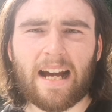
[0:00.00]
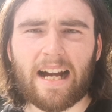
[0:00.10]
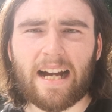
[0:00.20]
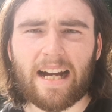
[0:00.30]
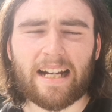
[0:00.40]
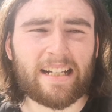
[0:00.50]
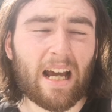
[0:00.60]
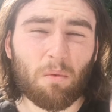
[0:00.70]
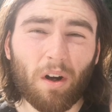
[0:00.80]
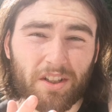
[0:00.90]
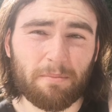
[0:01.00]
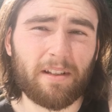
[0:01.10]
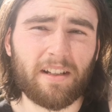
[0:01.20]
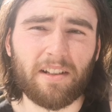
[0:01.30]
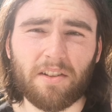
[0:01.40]
And I watched a
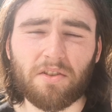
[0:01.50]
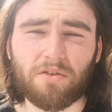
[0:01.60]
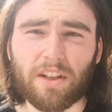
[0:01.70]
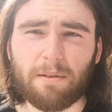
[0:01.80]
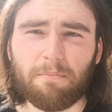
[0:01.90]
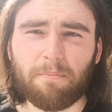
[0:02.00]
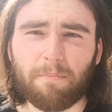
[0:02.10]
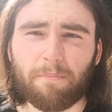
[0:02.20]
bit of the stream.